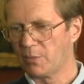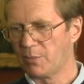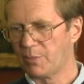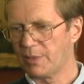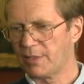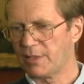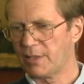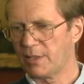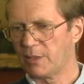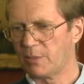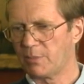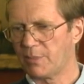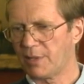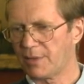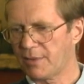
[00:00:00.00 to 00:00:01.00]
But
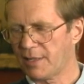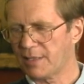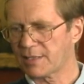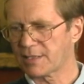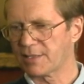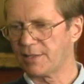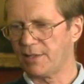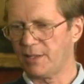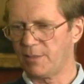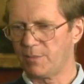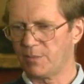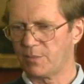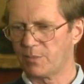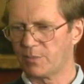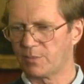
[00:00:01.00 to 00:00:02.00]
by that
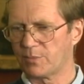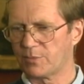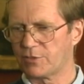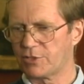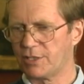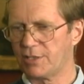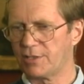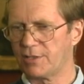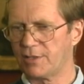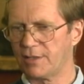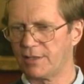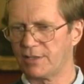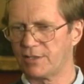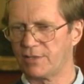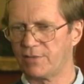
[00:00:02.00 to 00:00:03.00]
time, she and I
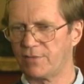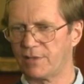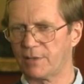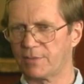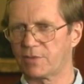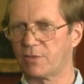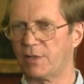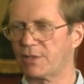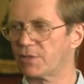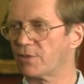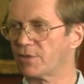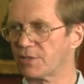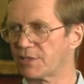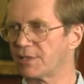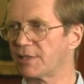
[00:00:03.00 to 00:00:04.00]
had developed quite a
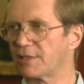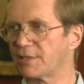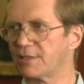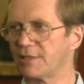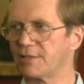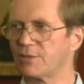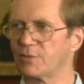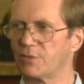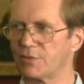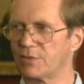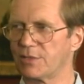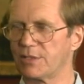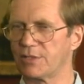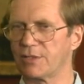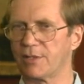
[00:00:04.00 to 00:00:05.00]
hostility
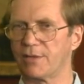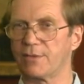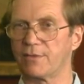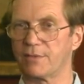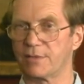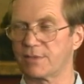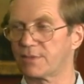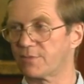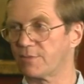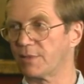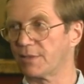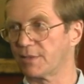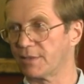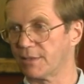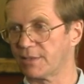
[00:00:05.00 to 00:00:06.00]
towards each other, as
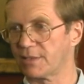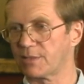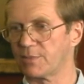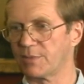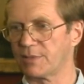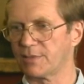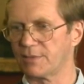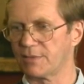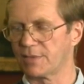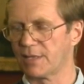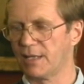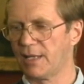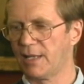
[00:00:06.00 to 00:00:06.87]
one does, because,